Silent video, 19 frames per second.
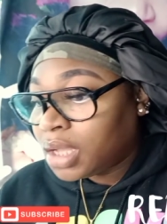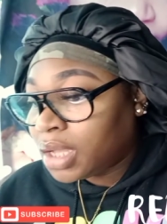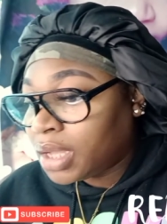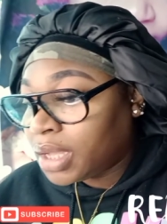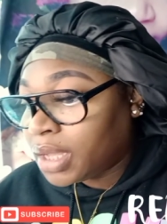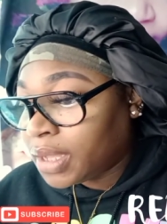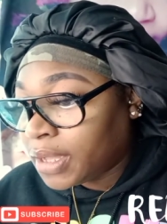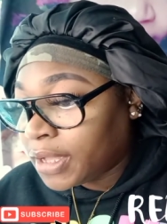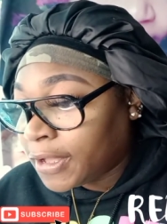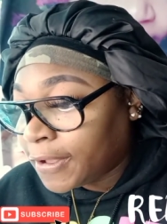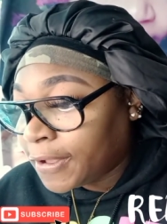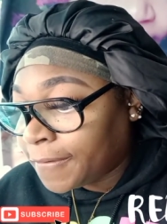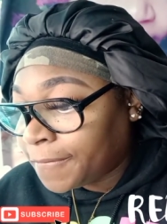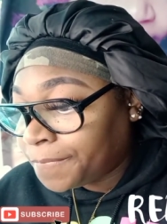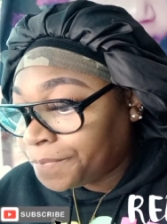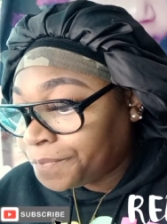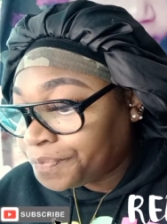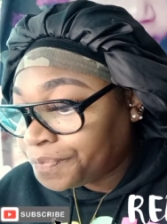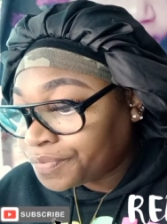
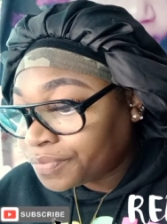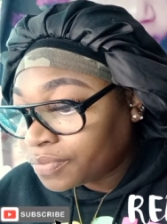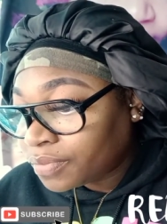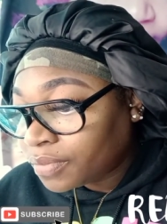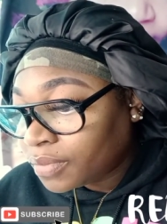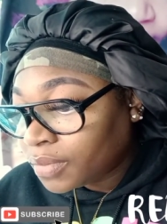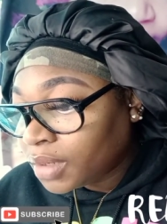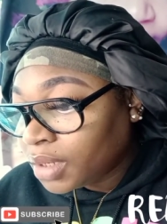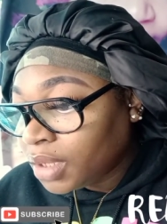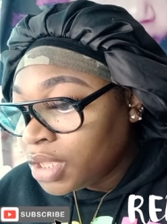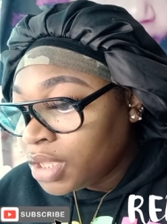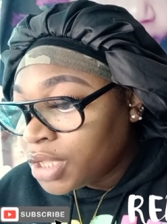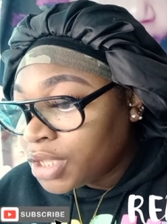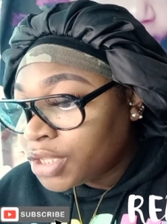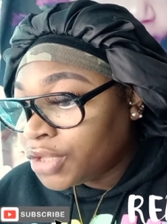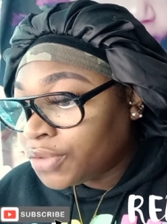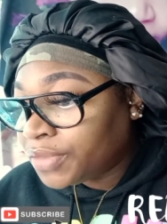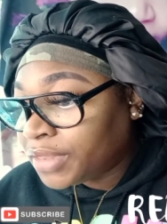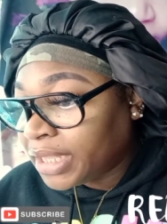Um,
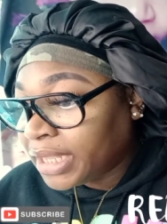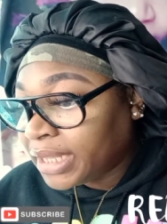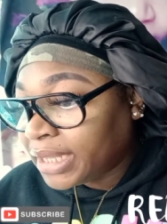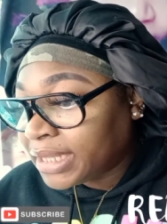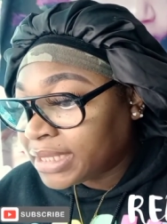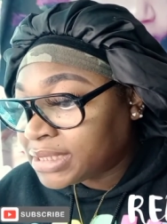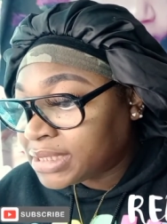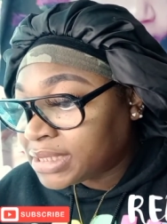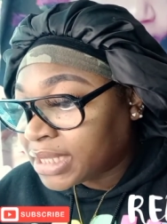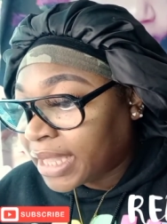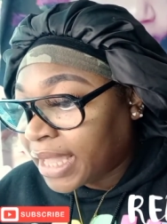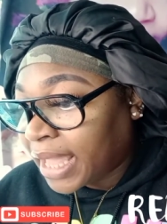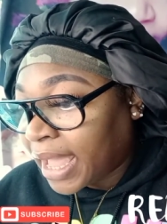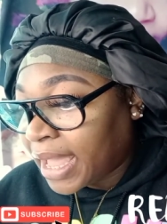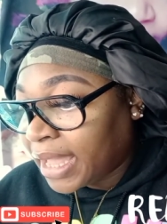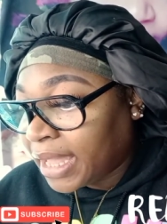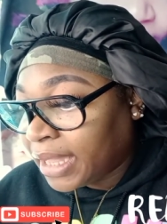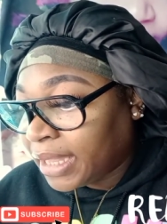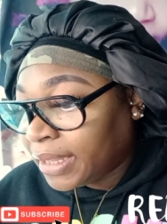you think it's a
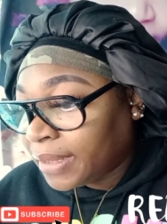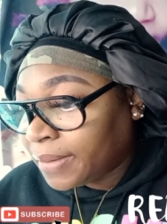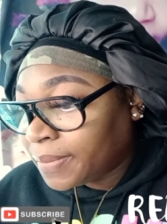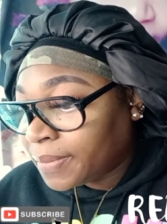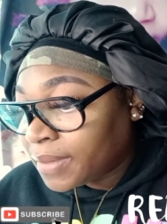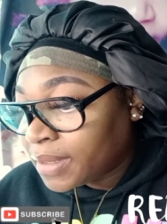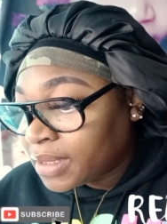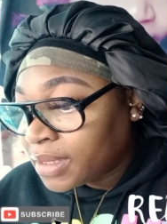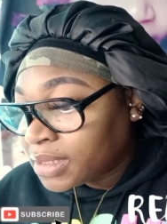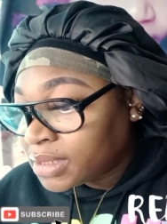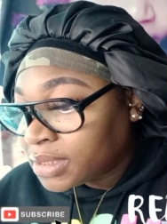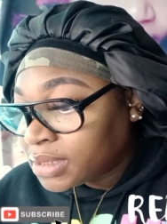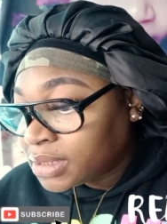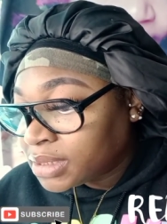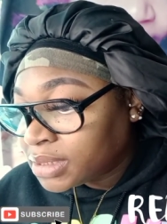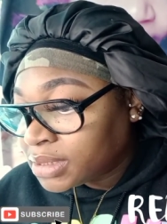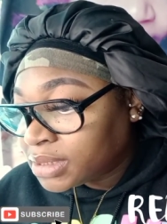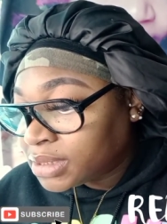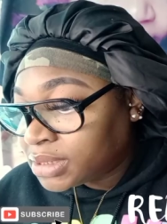game
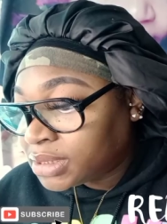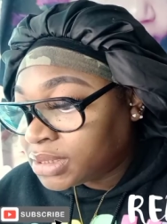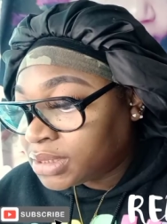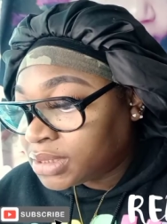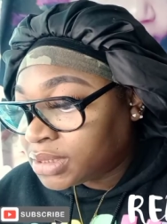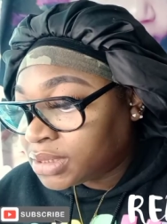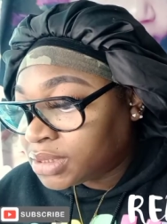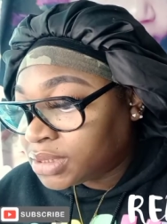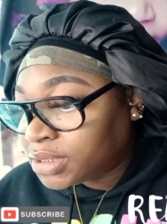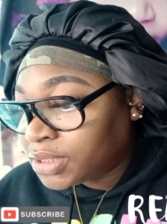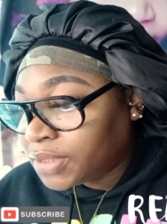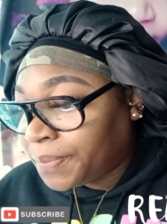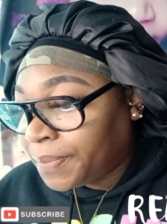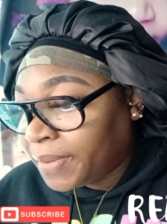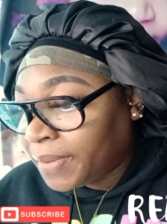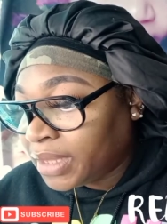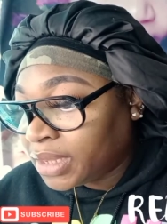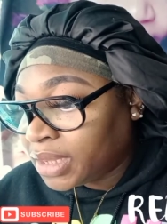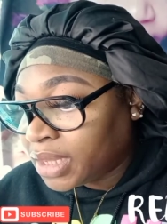to
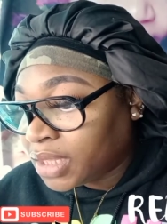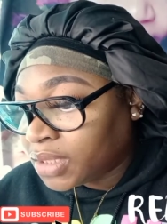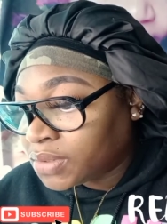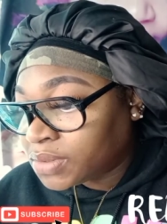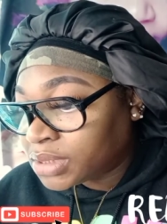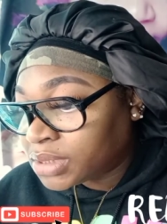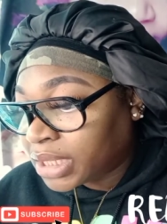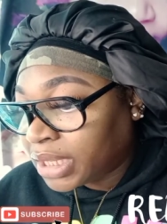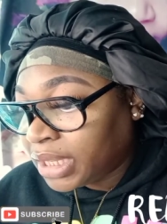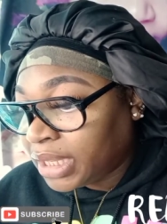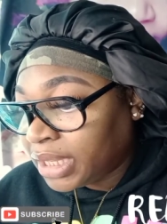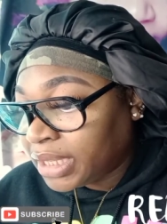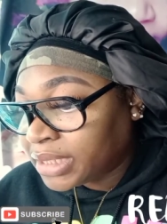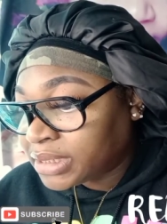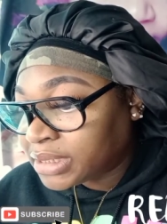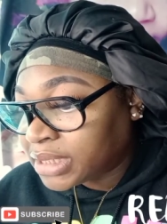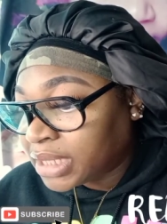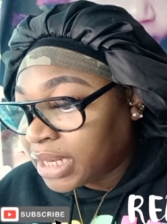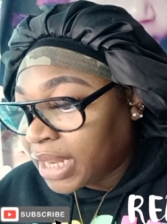beat those
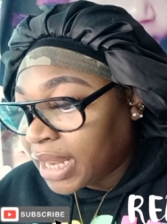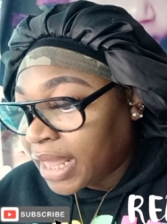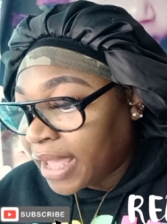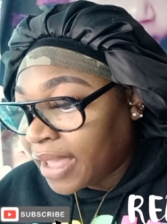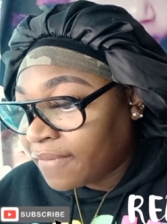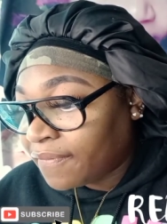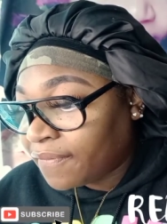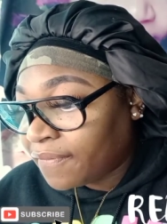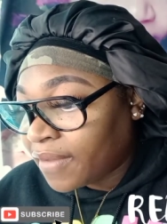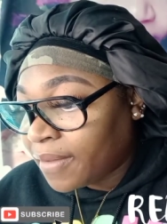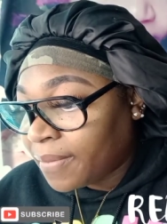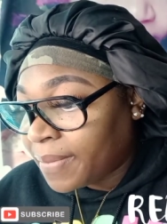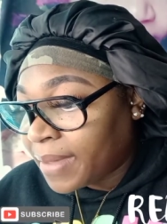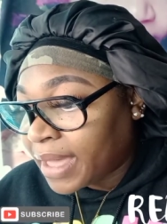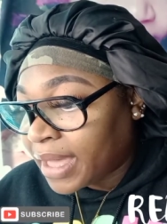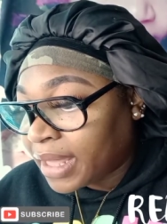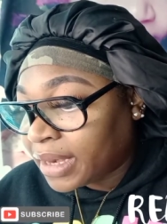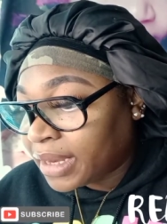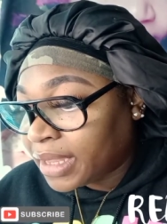kids and laugh
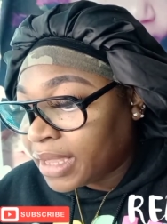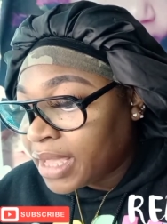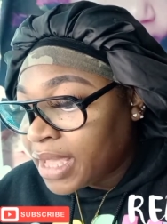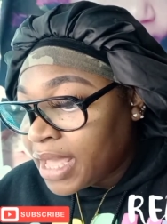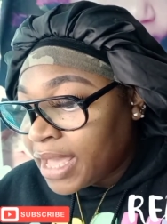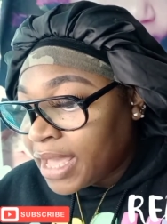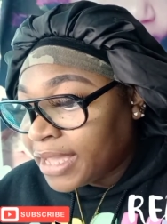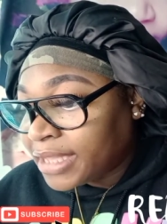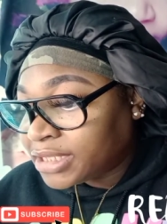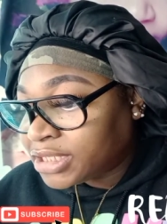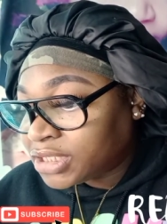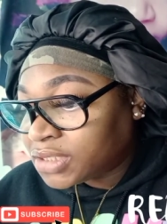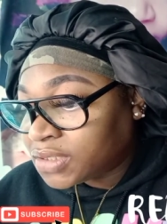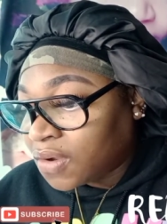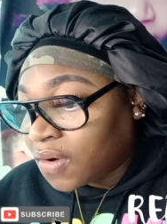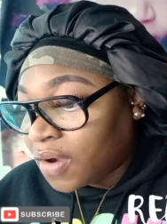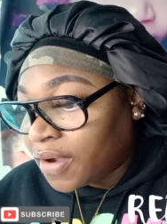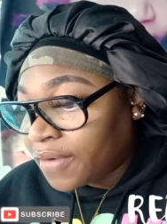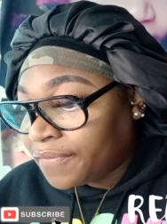about it and
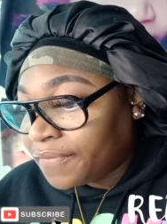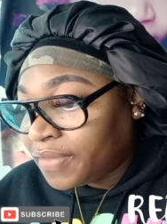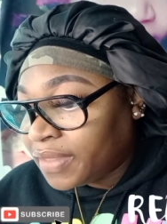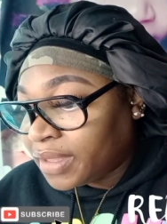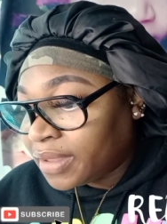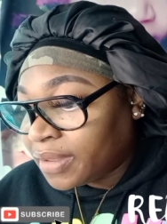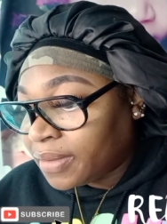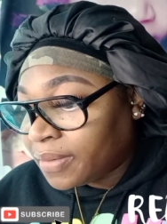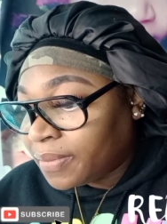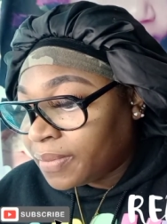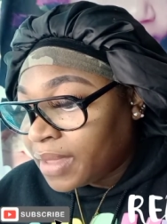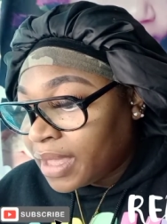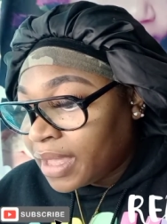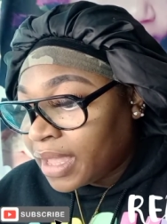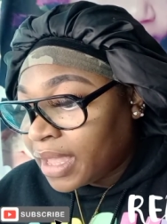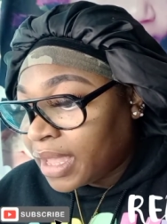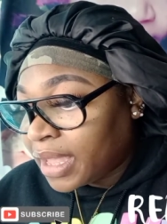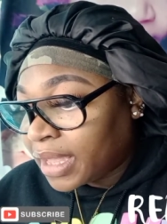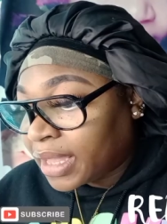starve them
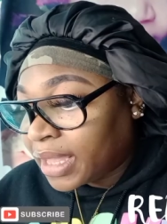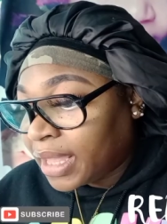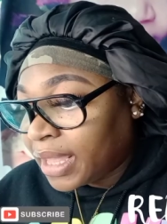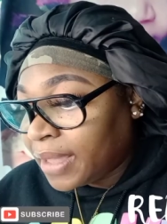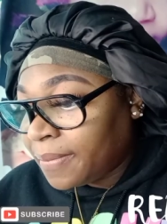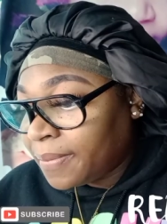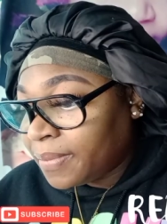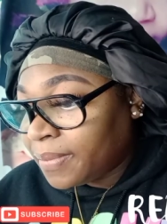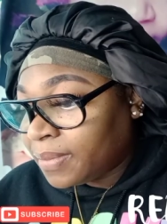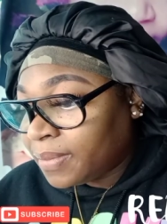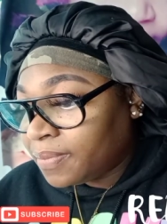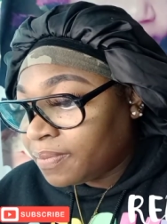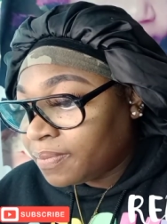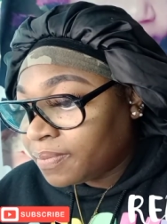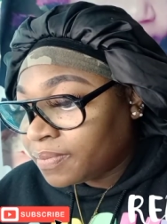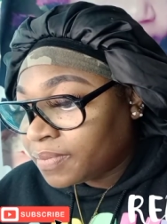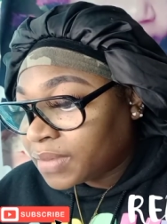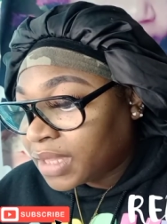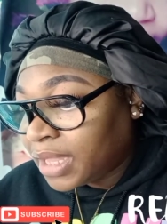and keep
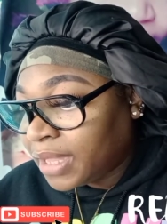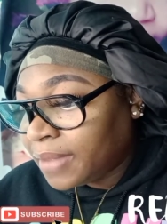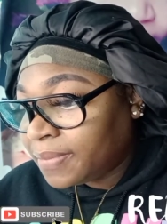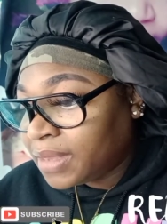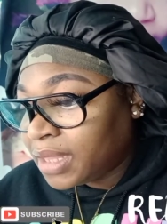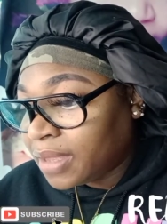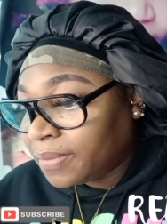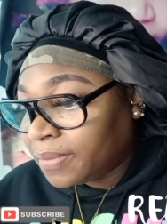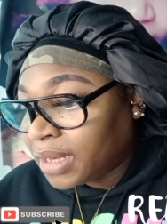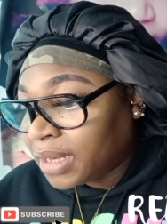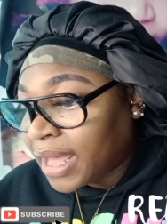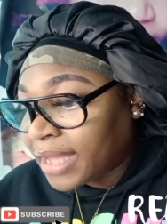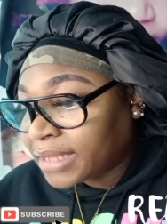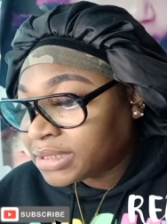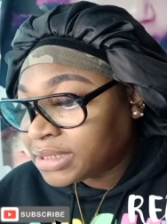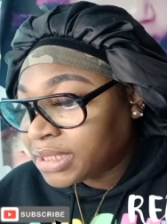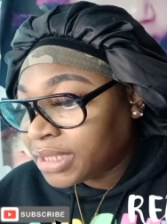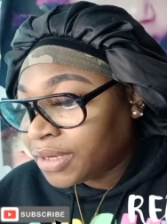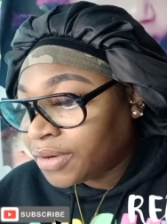keep them
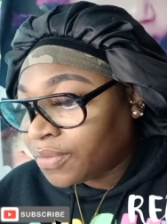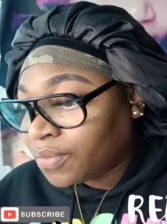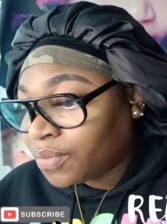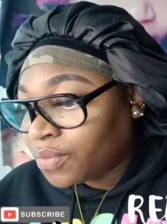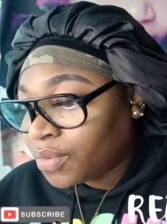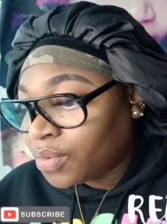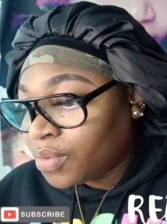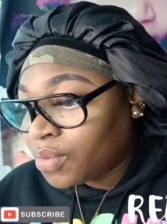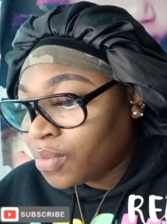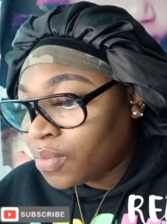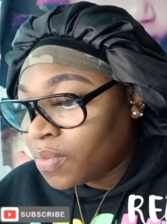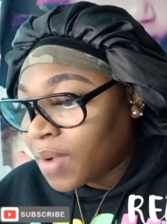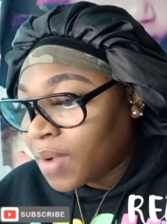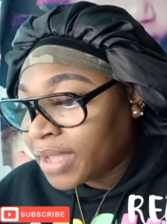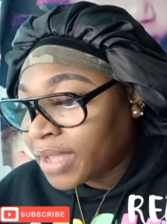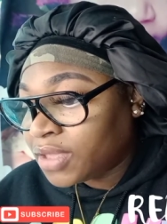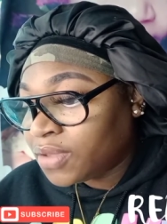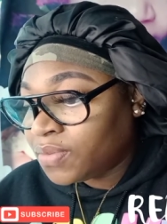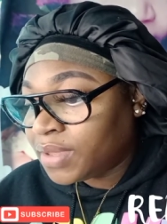locked in a room
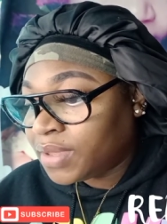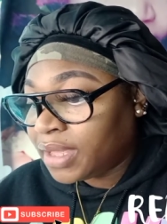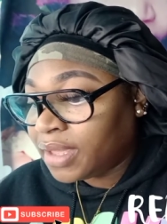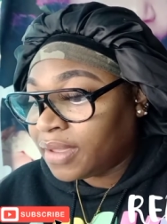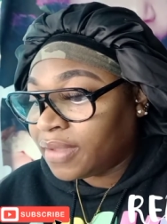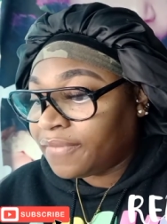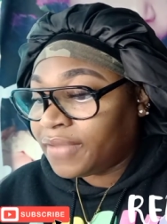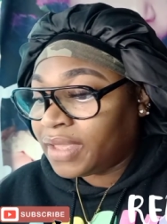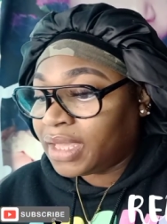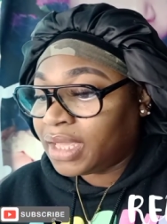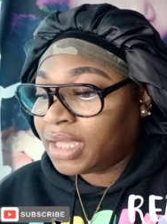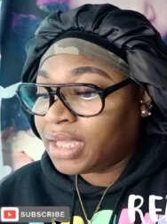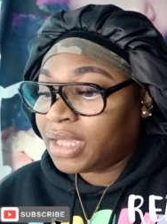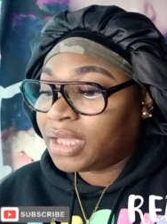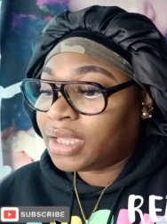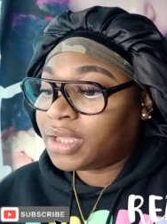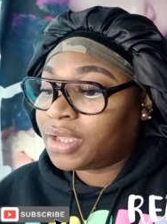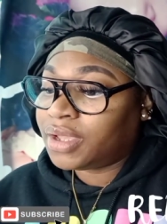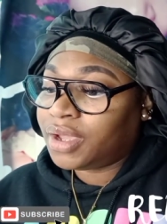while you give
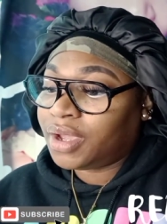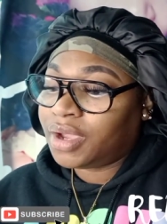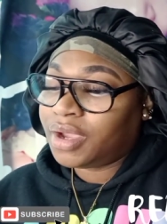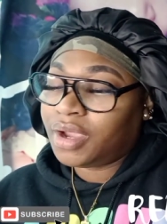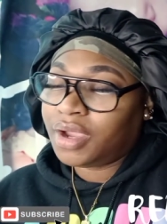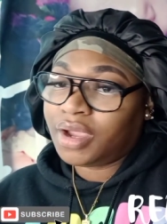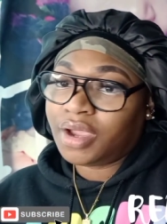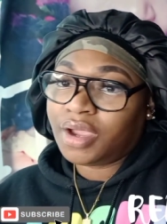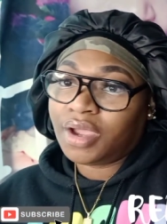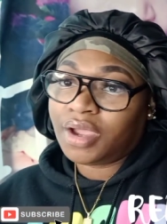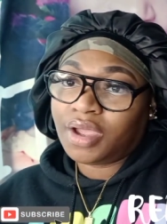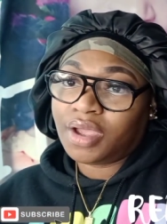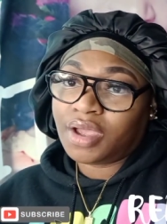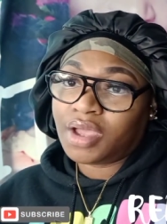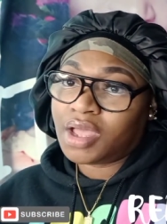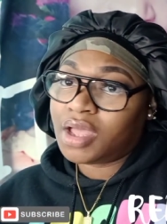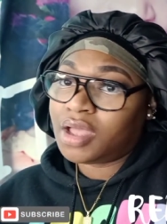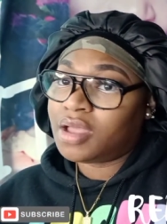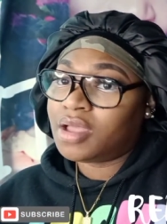head. Girl
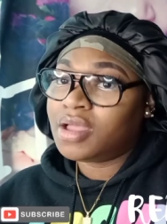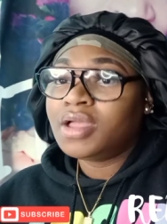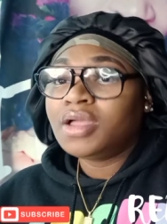yeah.